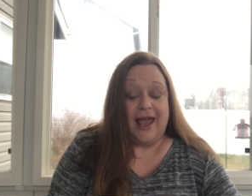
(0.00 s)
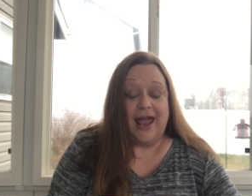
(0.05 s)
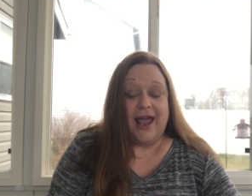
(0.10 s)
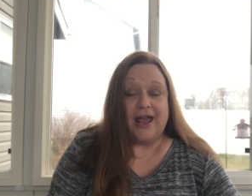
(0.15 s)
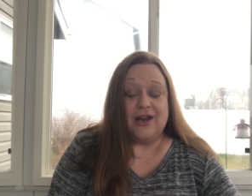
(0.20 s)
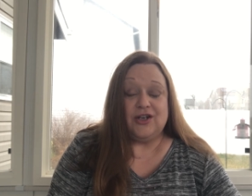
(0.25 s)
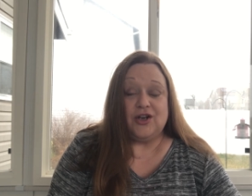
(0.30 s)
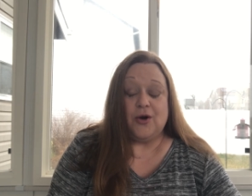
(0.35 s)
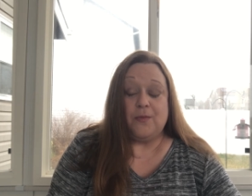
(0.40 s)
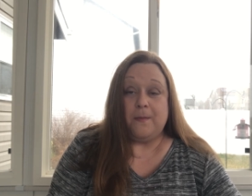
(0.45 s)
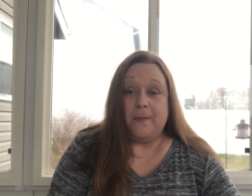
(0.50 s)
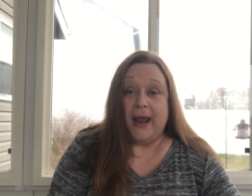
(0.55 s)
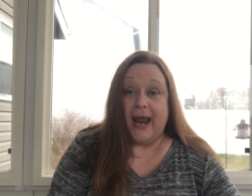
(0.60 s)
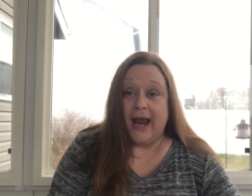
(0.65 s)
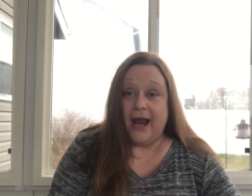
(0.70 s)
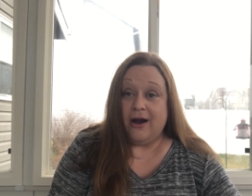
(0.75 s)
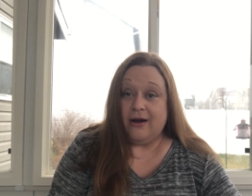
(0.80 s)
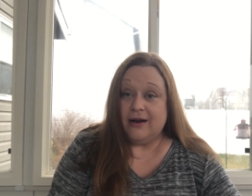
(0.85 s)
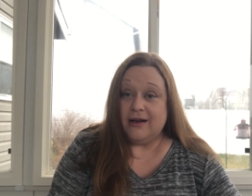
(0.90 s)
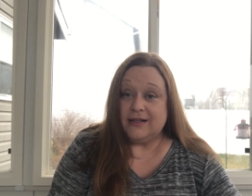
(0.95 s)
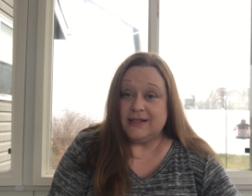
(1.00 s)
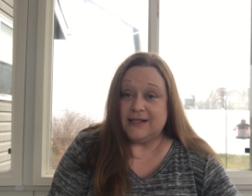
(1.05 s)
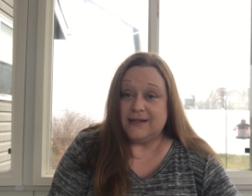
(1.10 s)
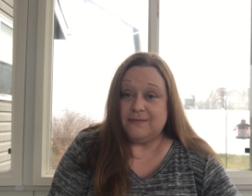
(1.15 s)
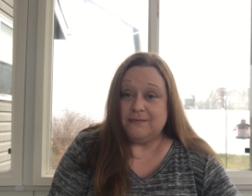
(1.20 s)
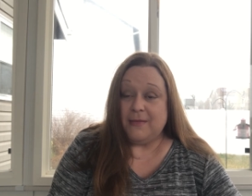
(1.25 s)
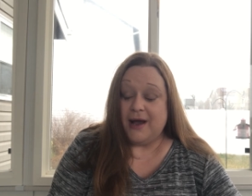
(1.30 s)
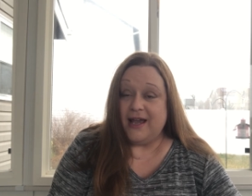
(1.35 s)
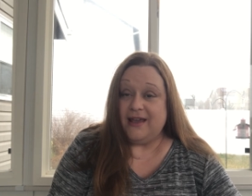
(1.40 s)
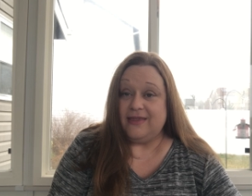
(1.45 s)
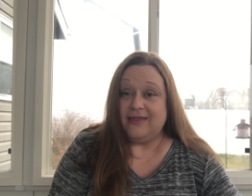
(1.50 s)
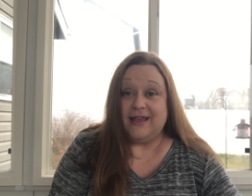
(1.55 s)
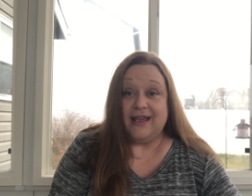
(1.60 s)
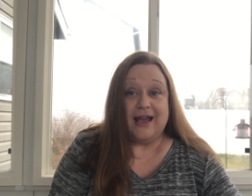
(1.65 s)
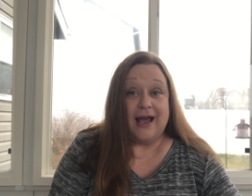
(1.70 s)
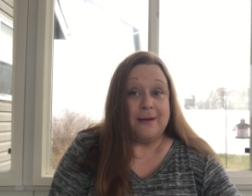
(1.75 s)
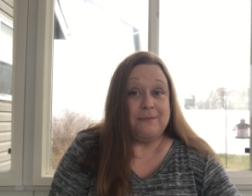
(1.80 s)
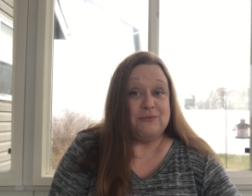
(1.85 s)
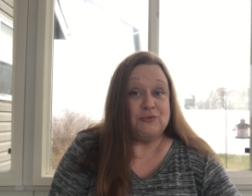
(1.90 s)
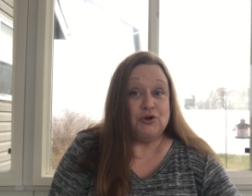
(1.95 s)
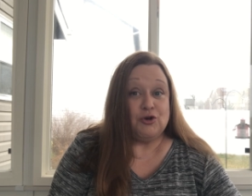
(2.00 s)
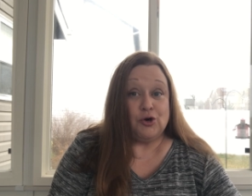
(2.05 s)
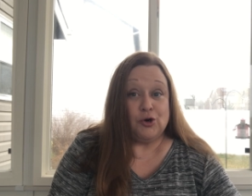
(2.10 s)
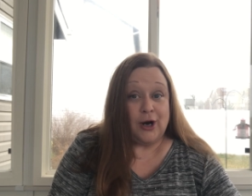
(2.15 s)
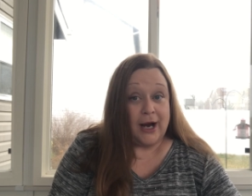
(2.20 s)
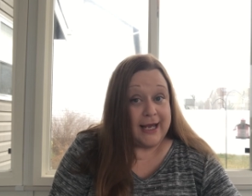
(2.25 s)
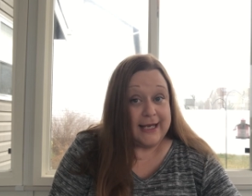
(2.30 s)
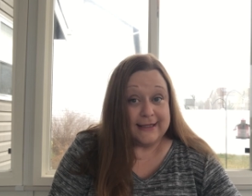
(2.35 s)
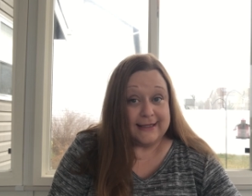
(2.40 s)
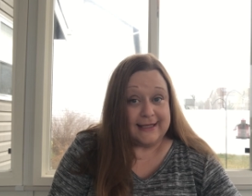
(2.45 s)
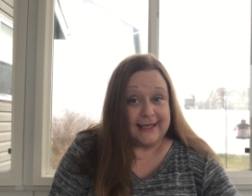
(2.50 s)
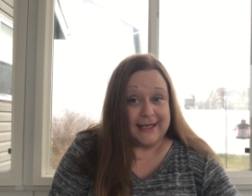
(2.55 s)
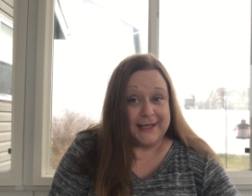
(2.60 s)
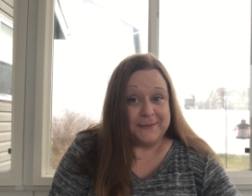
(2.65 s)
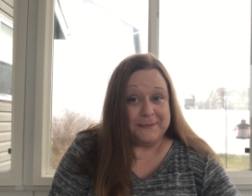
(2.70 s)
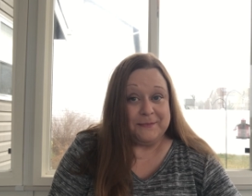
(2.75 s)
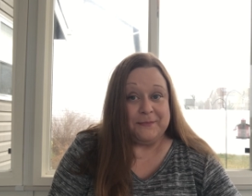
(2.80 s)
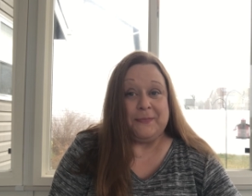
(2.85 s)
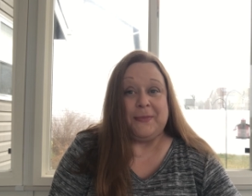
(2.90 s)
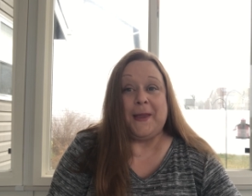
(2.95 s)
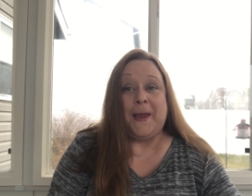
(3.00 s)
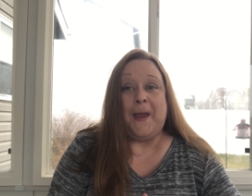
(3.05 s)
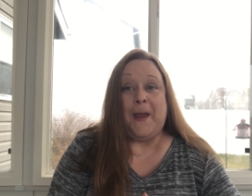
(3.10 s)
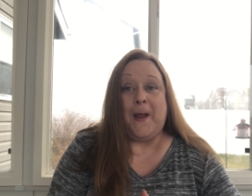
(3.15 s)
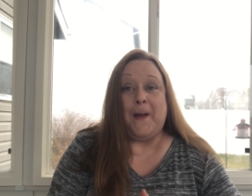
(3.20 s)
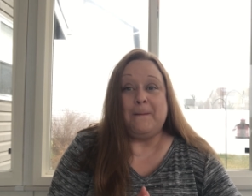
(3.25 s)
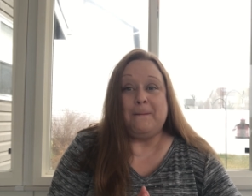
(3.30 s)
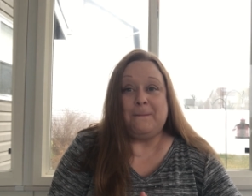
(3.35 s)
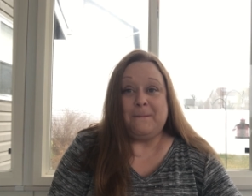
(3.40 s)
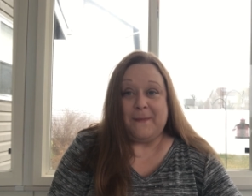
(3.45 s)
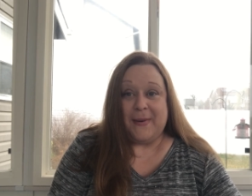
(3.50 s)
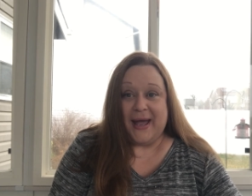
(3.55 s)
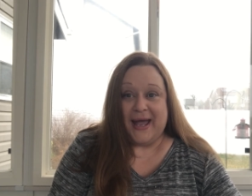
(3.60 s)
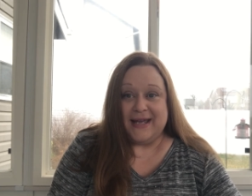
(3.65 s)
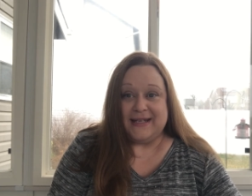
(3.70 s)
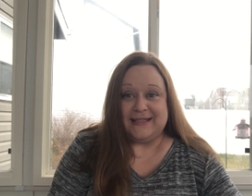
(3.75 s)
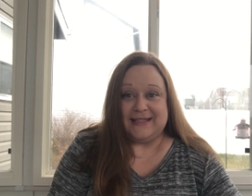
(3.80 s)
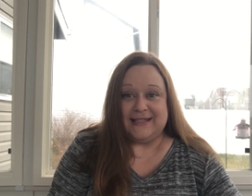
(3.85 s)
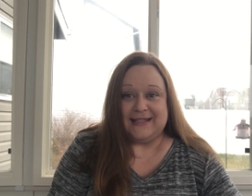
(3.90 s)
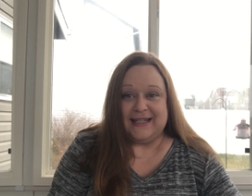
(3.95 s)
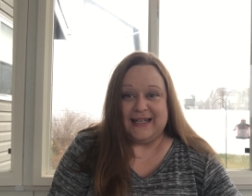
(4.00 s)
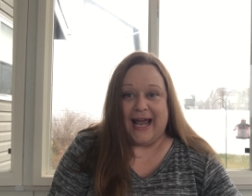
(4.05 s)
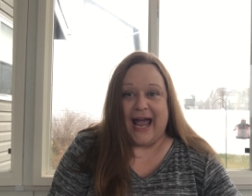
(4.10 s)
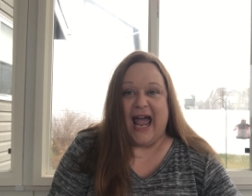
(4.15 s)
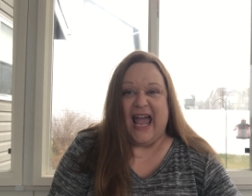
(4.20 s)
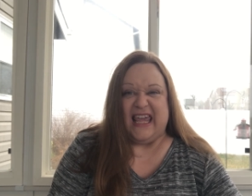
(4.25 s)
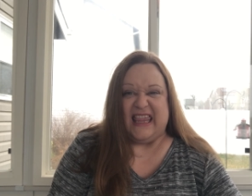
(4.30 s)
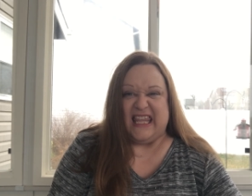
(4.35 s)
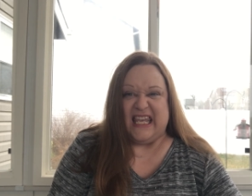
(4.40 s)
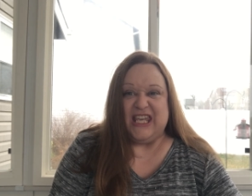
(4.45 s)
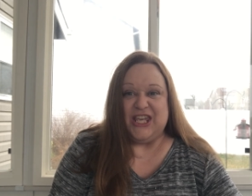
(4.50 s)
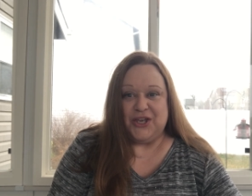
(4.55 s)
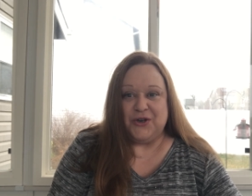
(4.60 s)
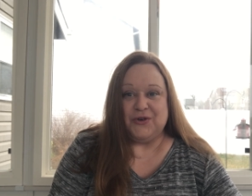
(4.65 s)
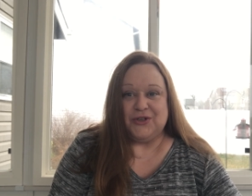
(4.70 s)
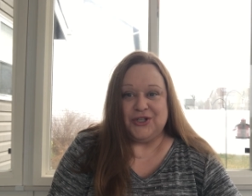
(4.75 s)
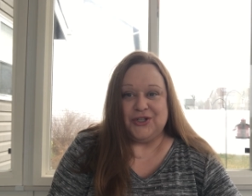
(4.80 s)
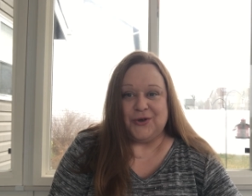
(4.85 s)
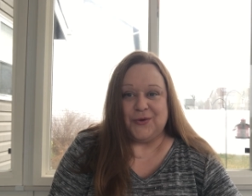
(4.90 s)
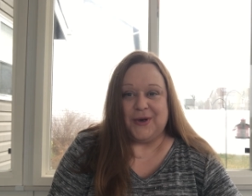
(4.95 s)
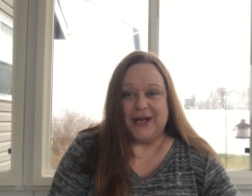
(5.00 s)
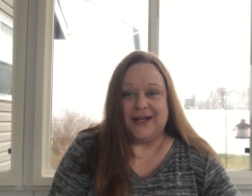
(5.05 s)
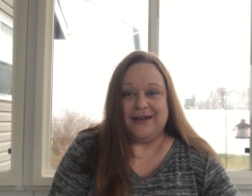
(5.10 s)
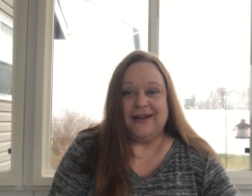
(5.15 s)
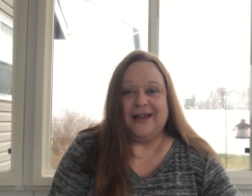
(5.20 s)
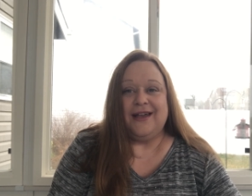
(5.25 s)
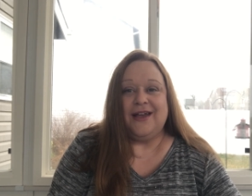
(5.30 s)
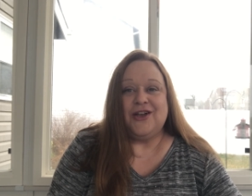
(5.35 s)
And your parents might think I'm crazy, but I think you can do it.